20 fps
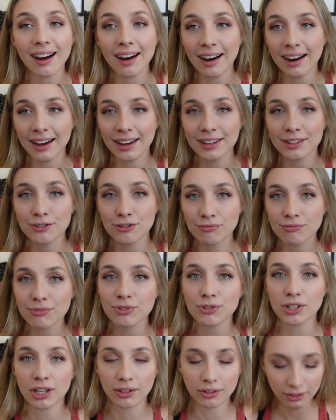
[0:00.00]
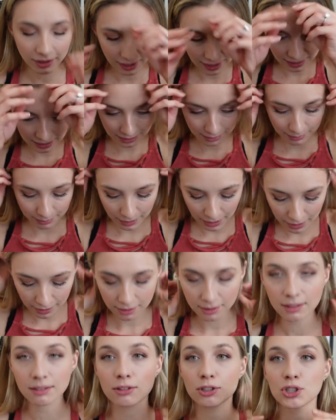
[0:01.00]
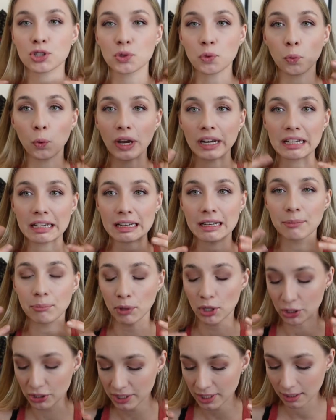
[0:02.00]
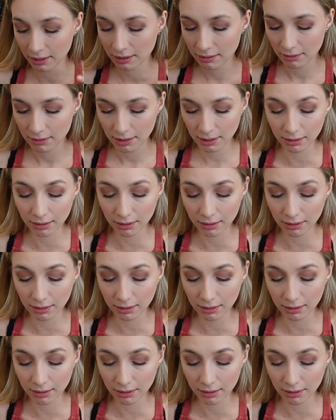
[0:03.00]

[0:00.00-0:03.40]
I generally am a sweaty person.